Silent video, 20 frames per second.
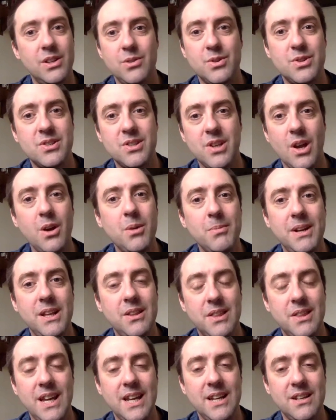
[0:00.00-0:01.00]
There's
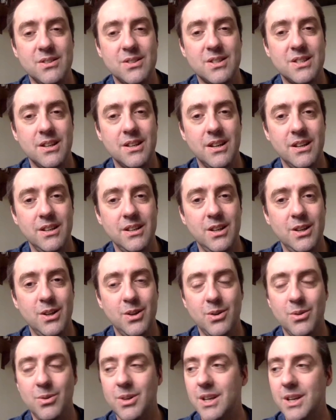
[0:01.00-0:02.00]
so many things
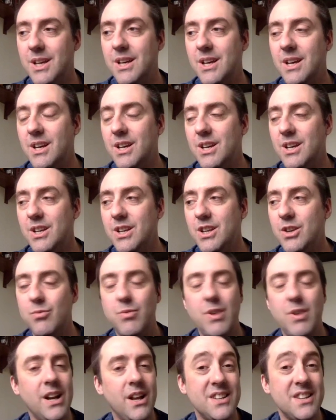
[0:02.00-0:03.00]
that you
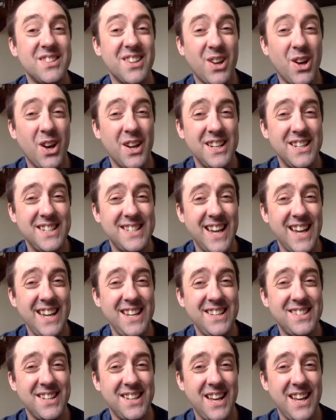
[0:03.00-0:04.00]
realize are kind
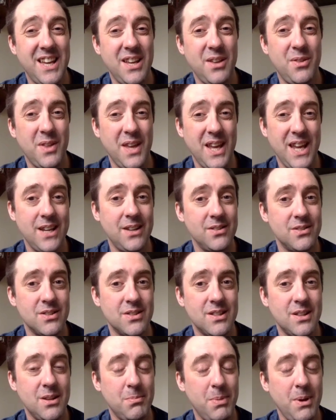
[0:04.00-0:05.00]
of day-to-day
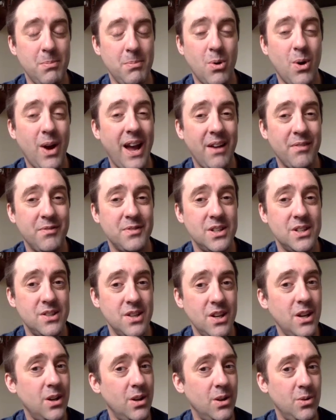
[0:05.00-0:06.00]
things that people
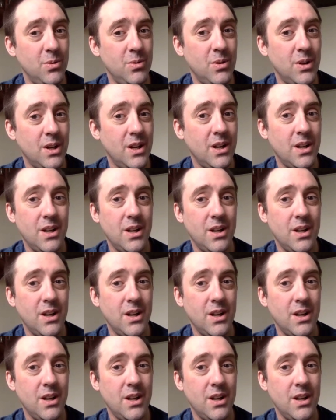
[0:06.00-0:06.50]
have to do